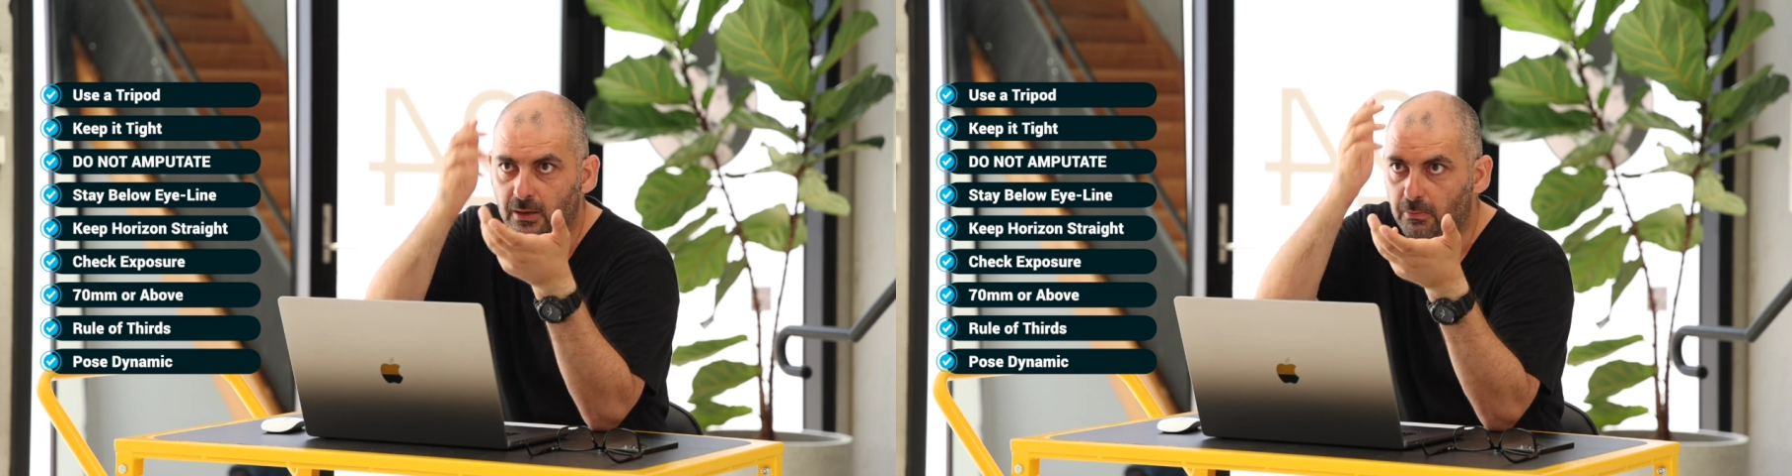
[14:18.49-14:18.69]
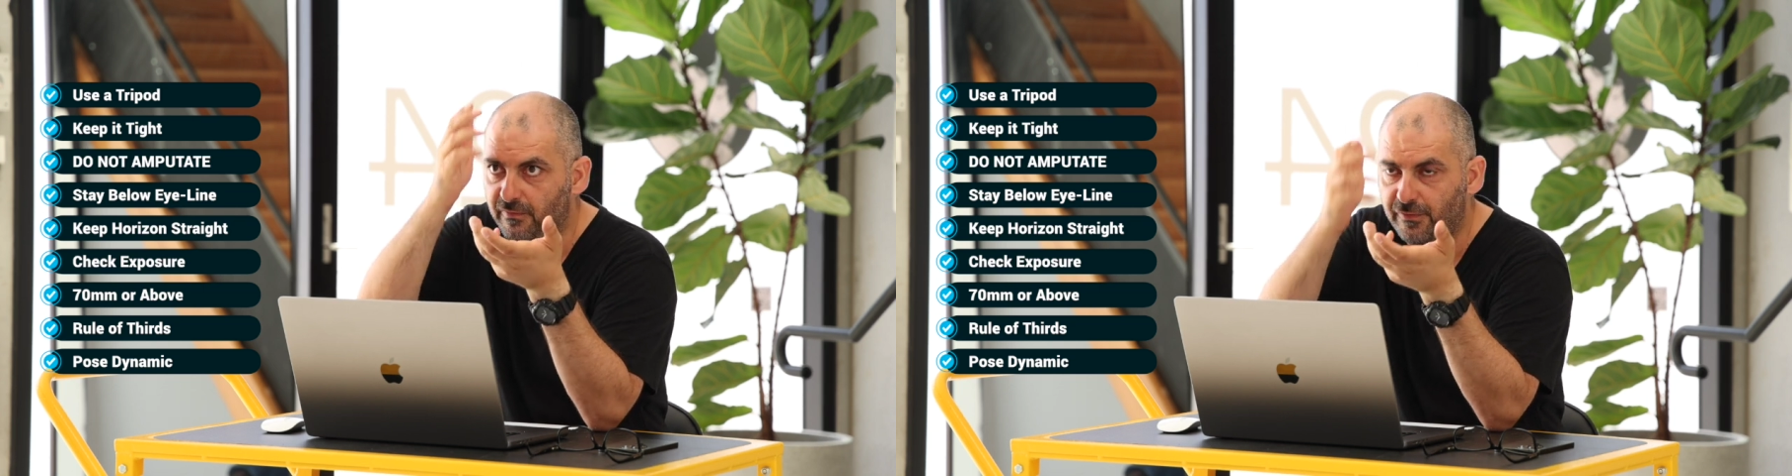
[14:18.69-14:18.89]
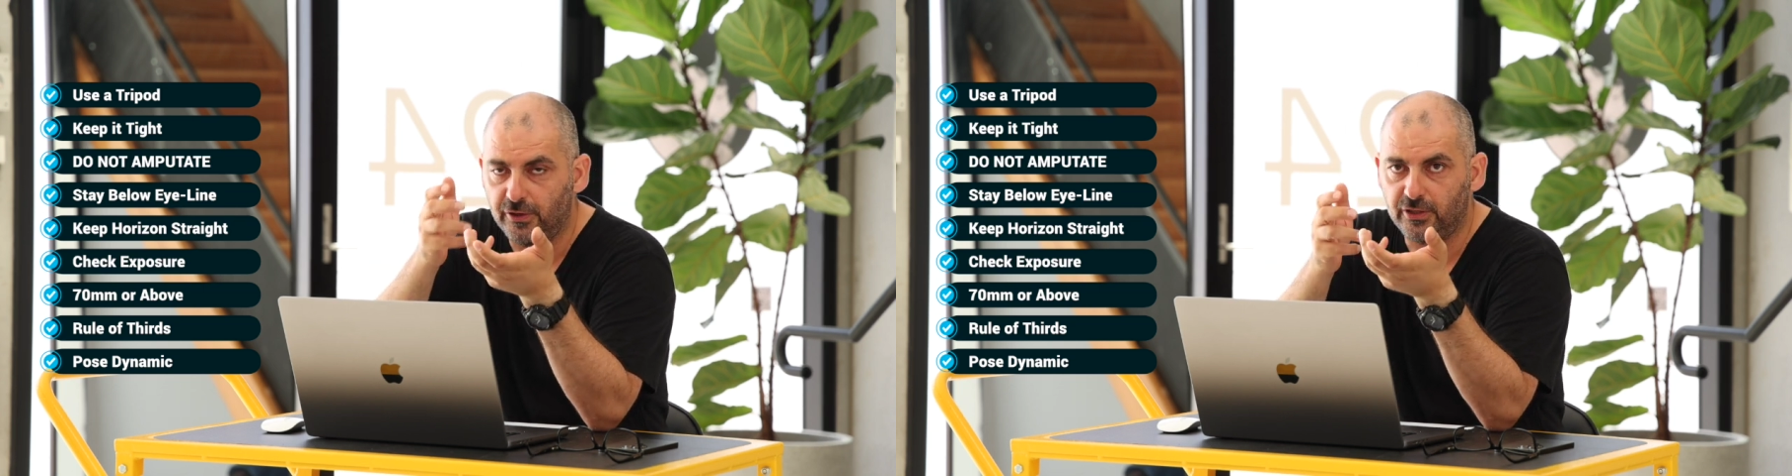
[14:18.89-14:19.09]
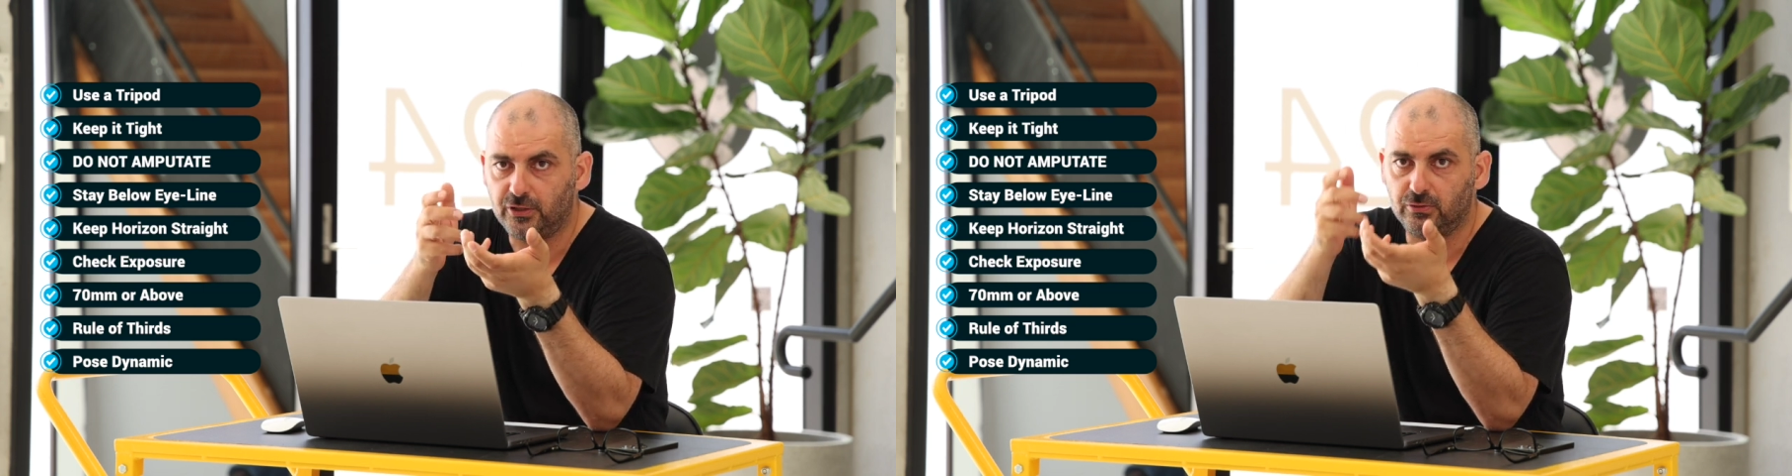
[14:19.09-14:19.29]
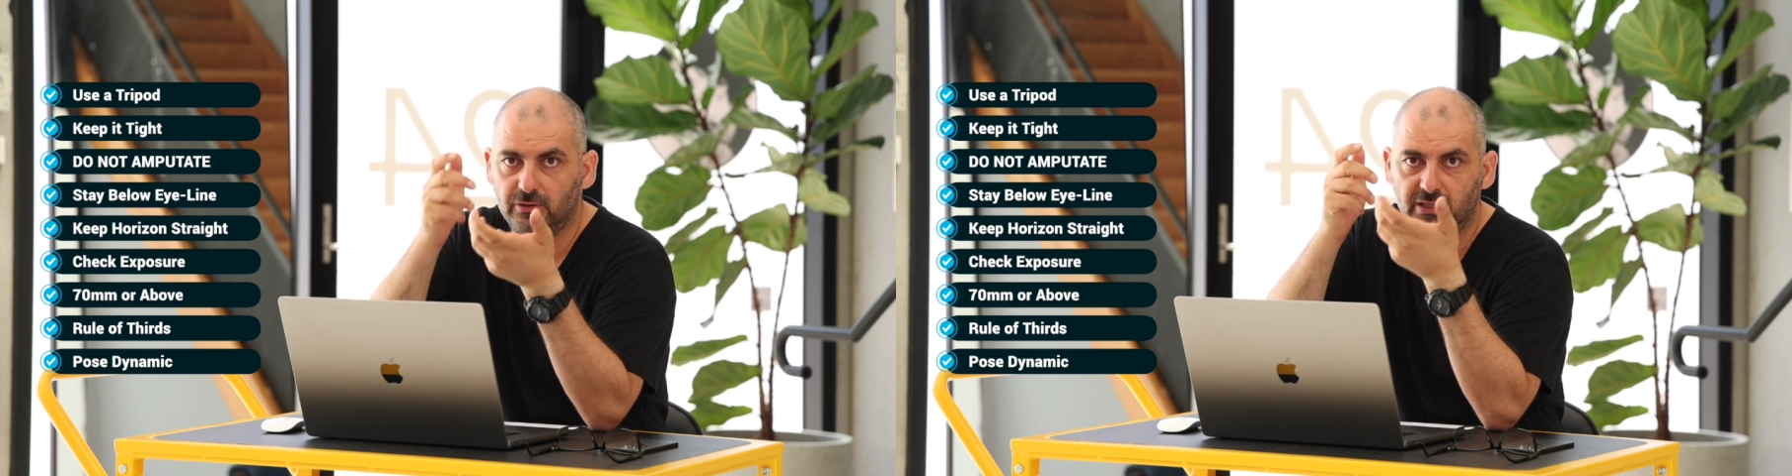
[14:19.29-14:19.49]
My
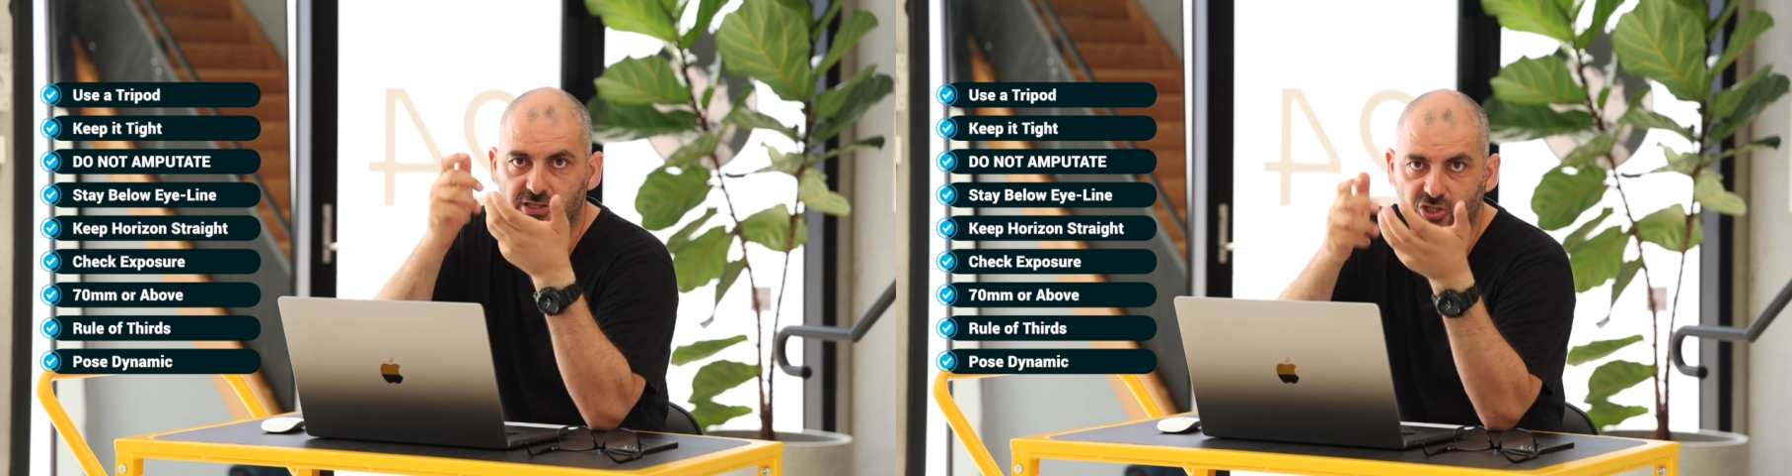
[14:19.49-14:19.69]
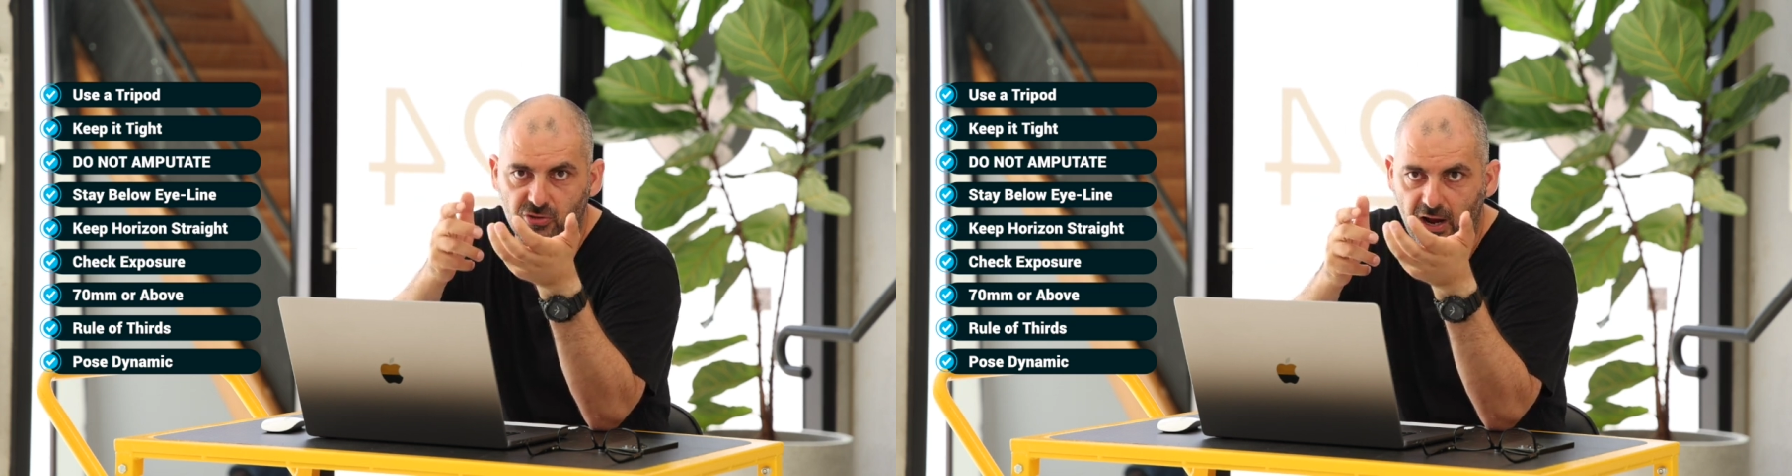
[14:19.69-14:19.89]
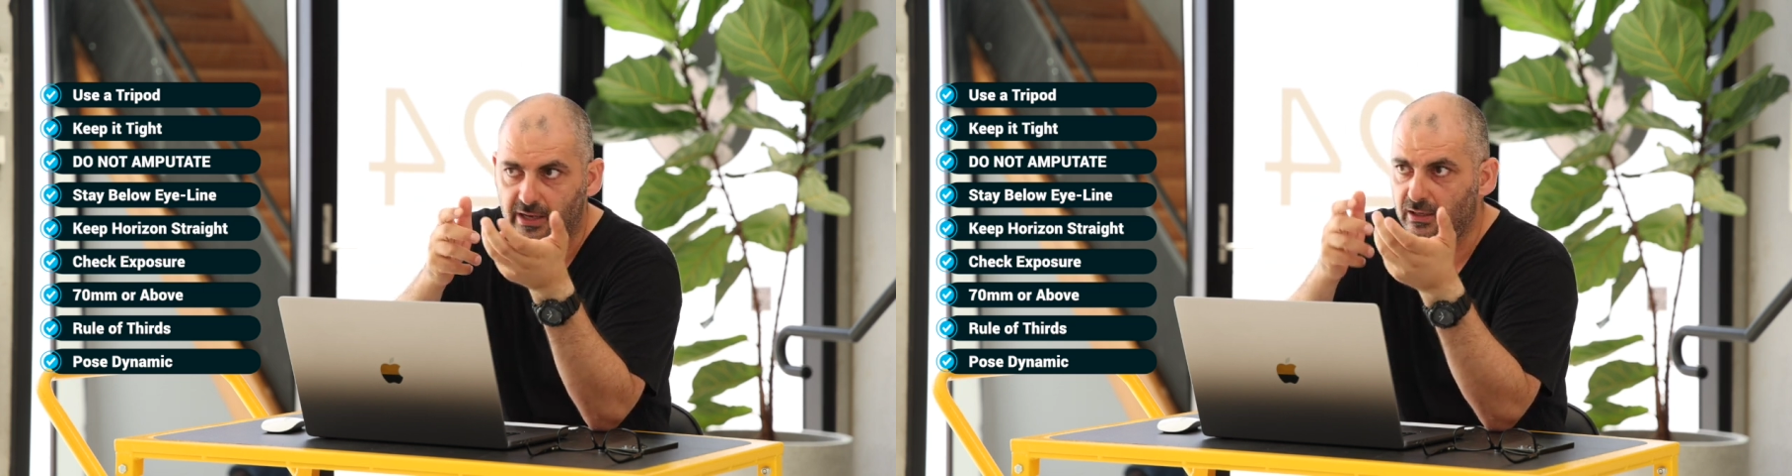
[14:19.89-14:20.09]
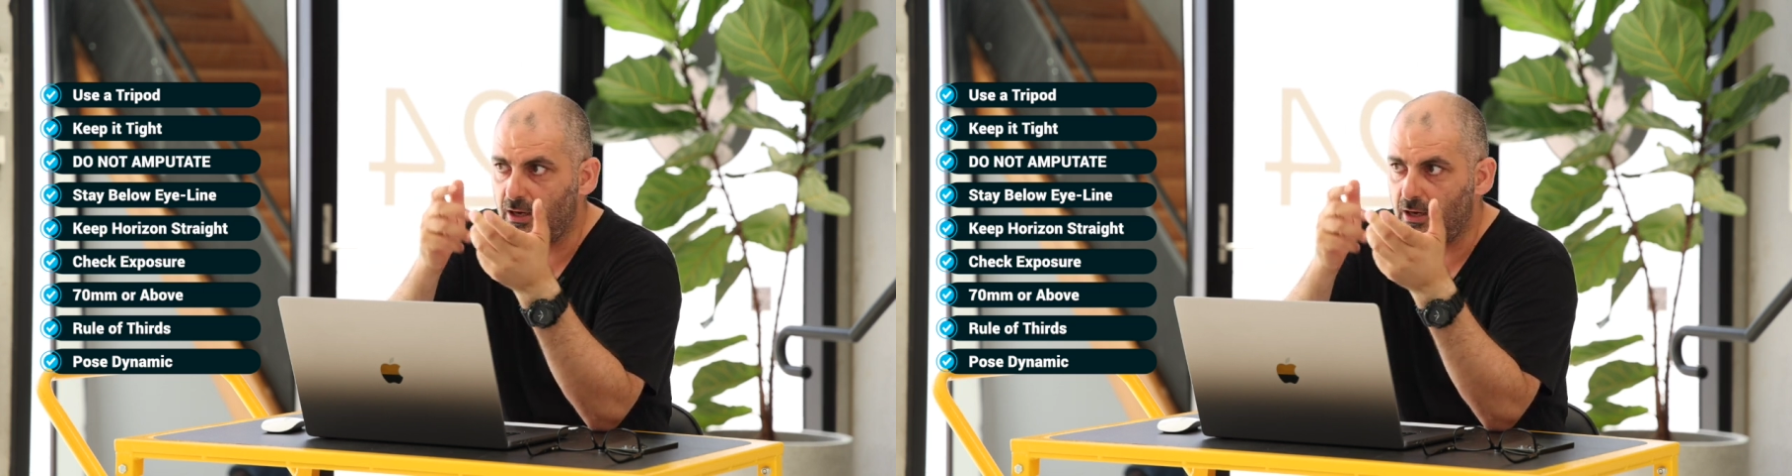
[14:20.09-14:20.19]
vertical is straight.